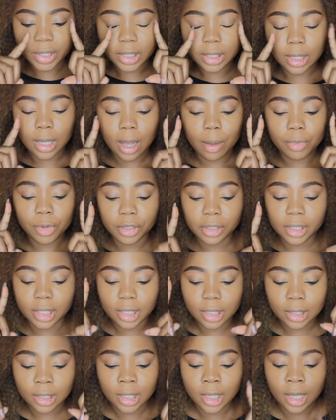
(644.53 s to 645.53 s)
I'm
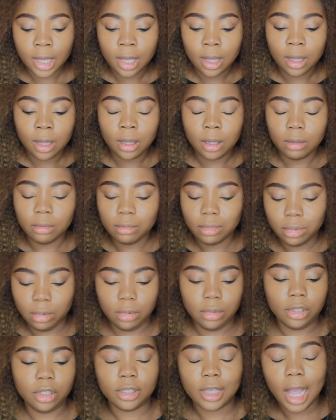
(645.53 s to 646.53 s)
using
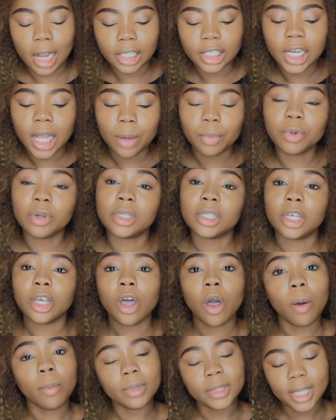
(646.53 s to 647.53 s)
Sacha
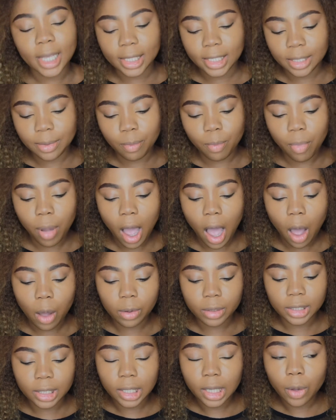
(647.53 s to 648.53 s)
Buttercup setting
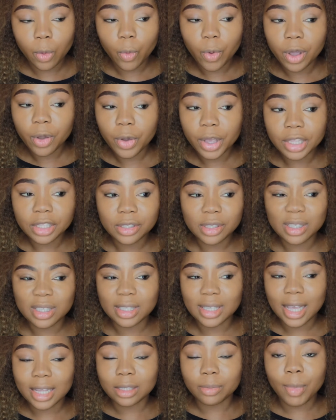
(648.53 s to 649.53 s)
powder. We're going to
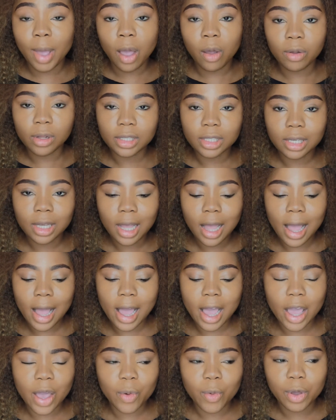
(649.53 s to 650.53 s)
set my under
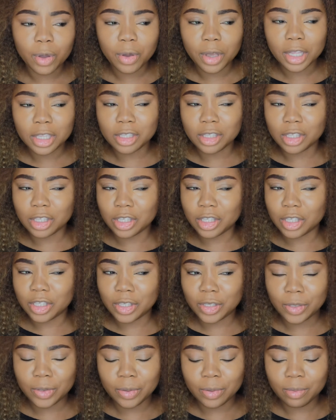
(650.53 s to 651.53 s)
eye. We're going
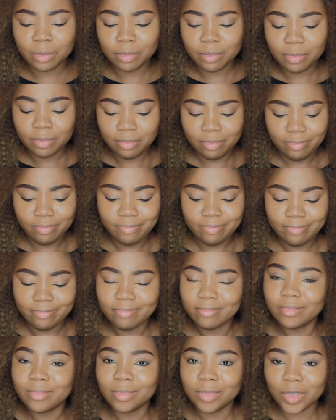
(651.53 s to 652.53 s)
to
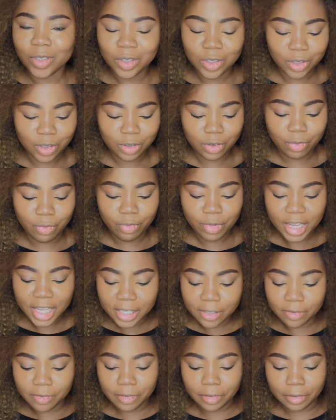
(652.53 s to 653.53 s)
just
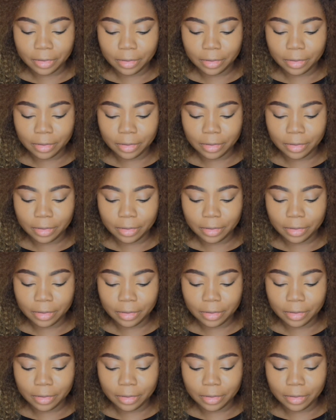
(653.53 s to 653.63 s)
beautiful.